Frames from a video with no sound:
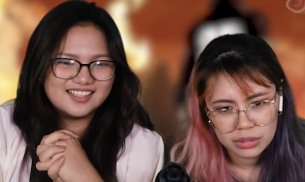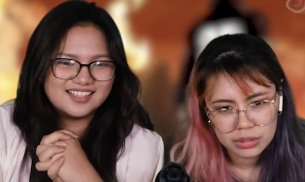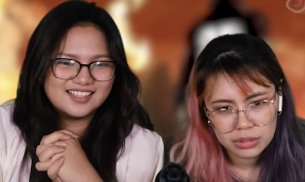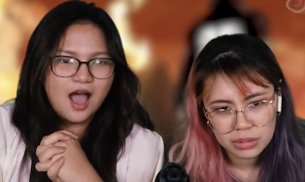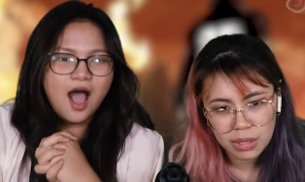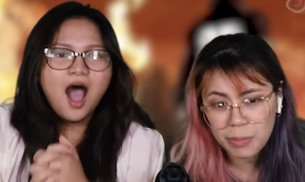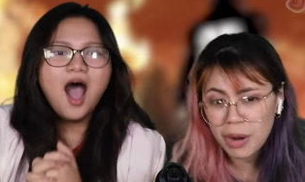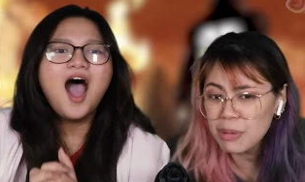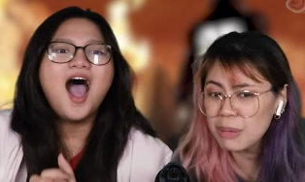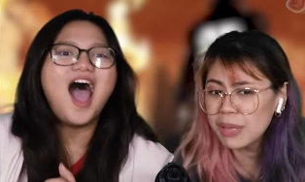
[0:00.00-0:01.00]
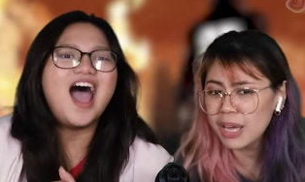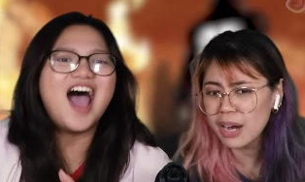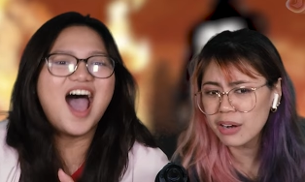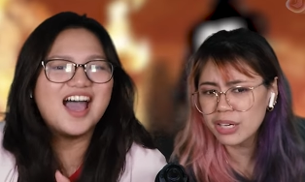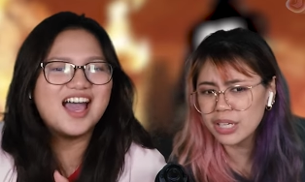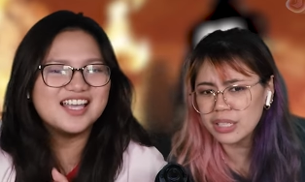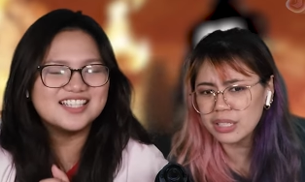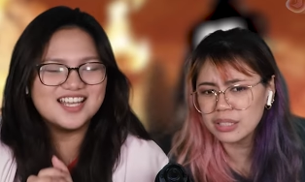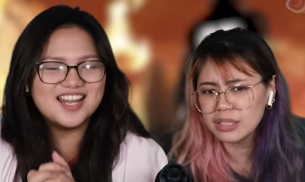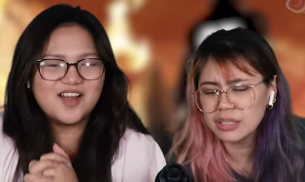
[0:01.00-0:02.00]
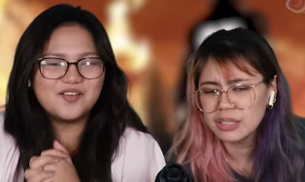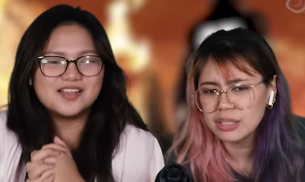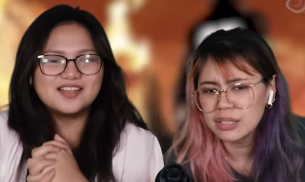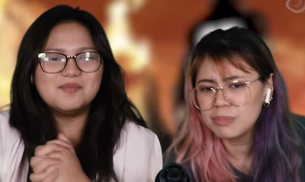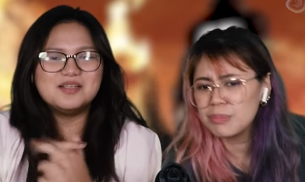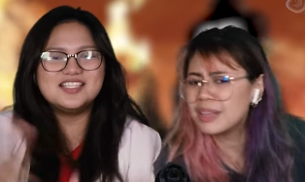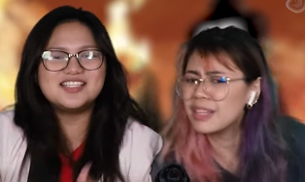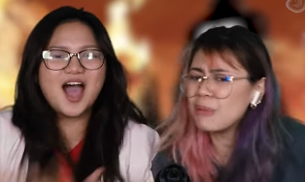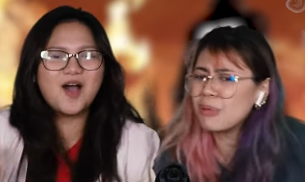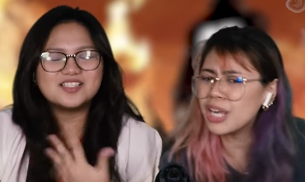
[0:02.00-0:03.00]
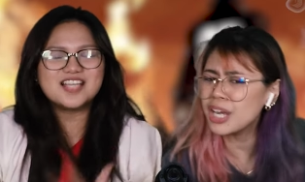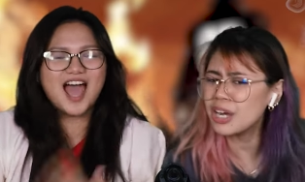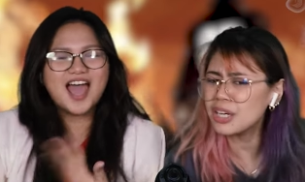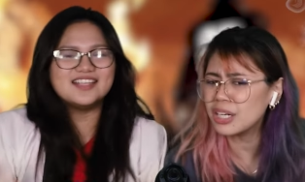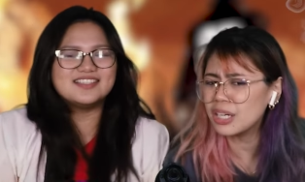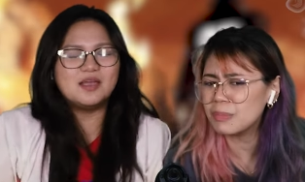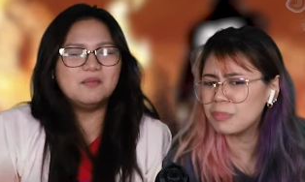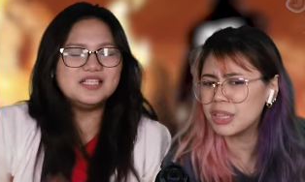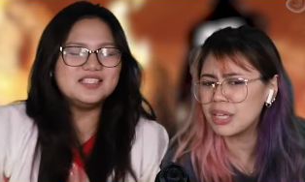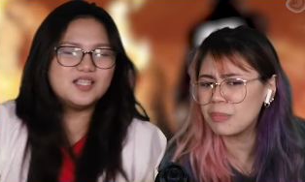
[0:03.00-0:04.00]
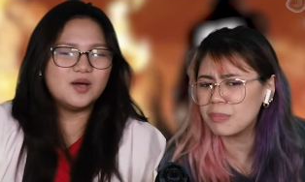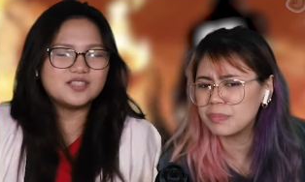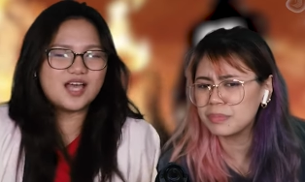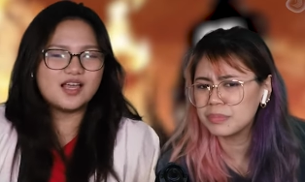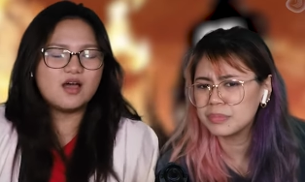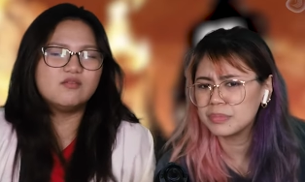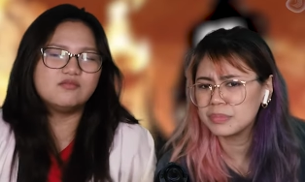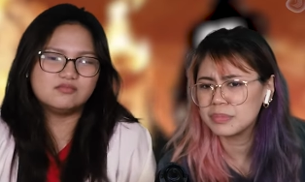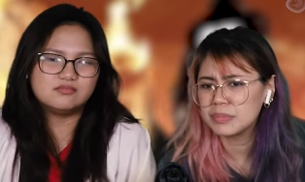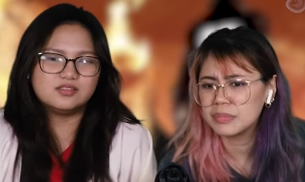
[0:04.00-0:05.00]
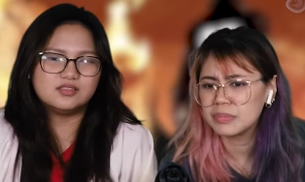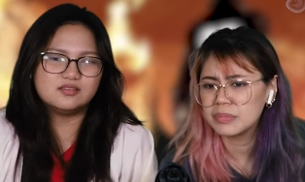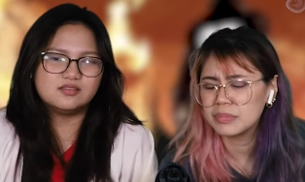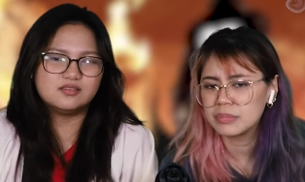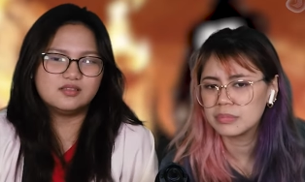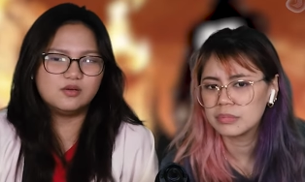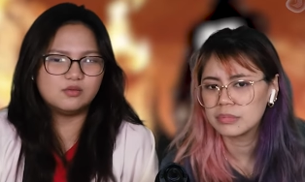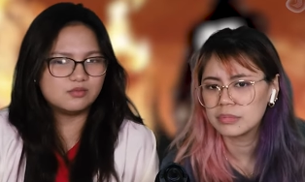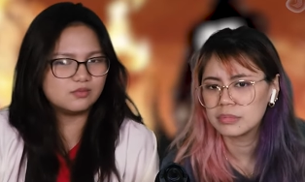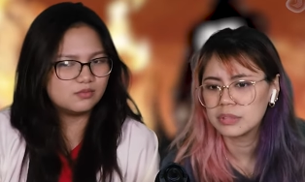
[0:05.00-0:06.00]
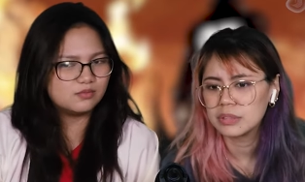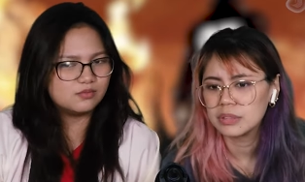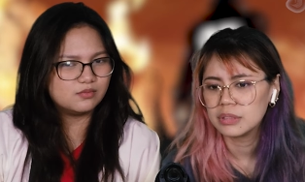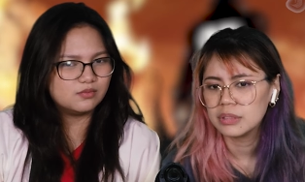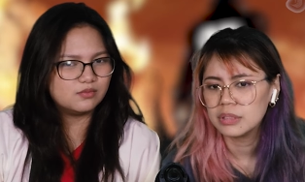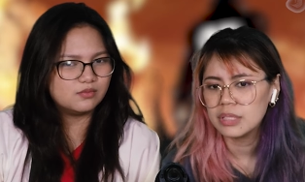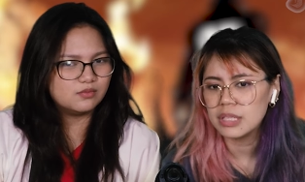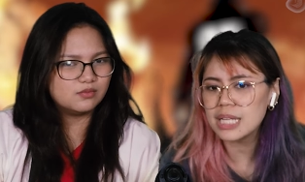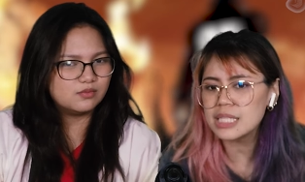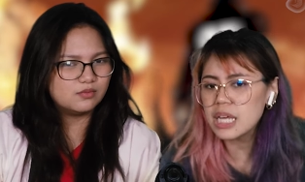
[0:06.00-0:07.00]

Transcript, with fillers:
Speaker 1: Oh, probably Eren.
Speaker 2: Is it Eren? Let me see those eyes. Let me see those eyes. Oh. Okay. Oh.
Speaker 1: That's the